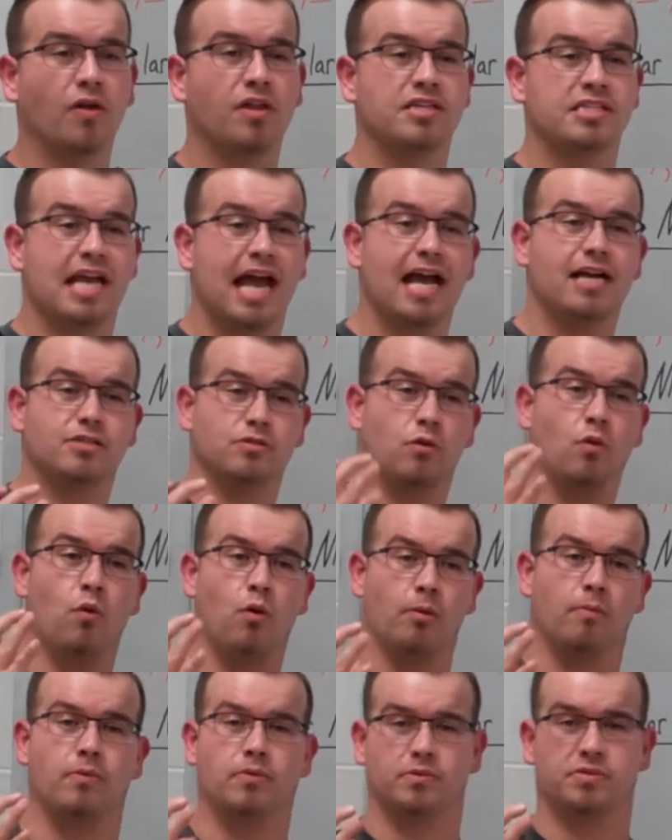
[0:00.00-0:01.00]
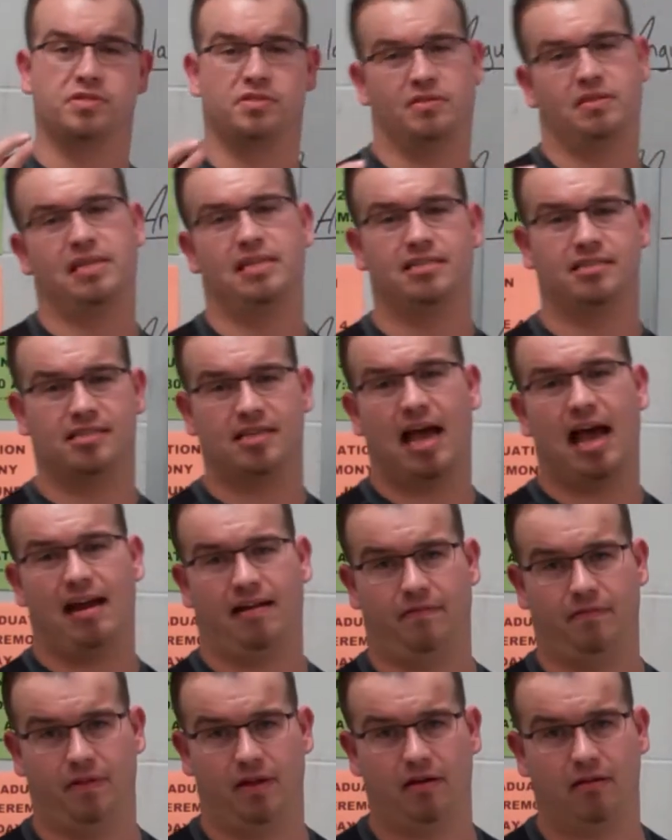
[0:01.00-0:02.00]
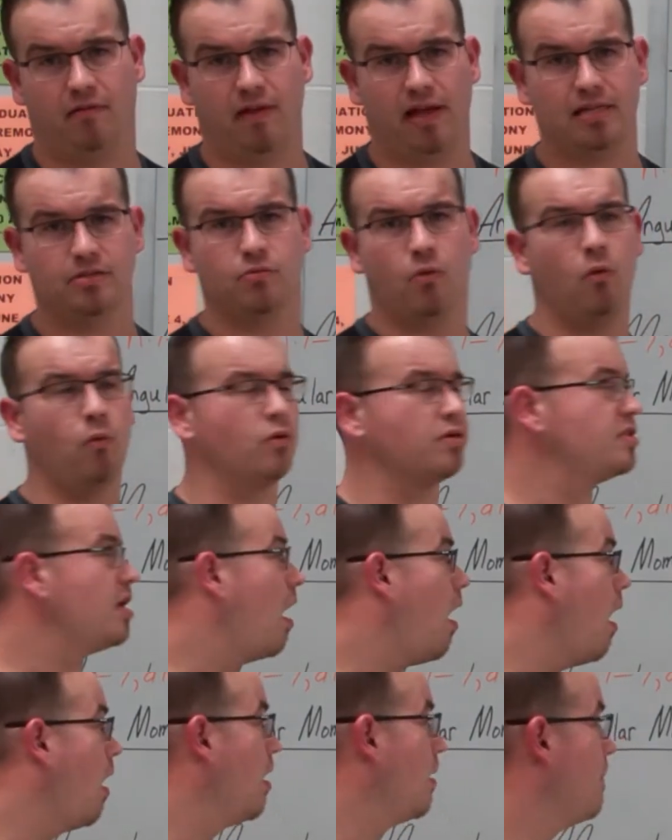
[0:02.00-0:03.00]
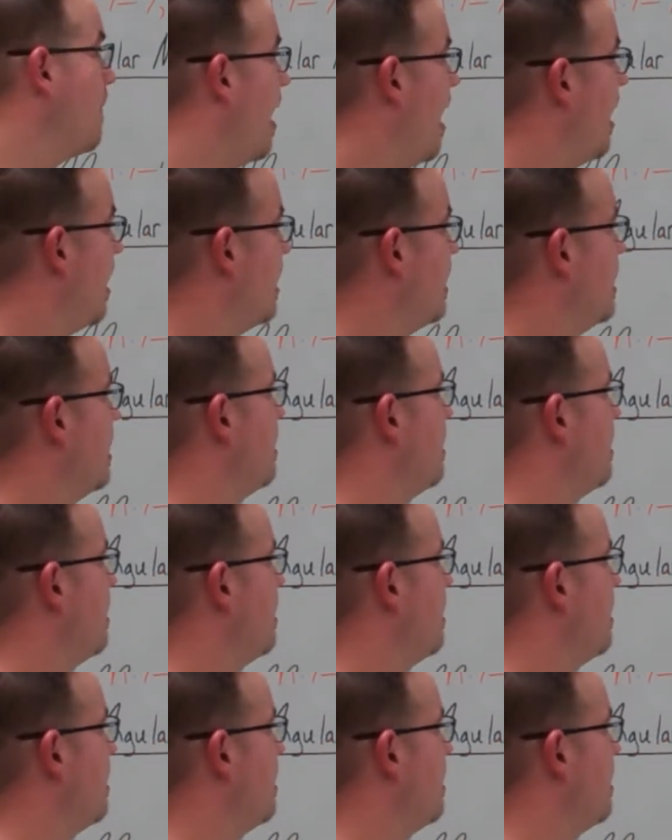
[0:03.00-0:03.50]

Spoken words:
are these actual orbitals inside of there. That's what we're talking about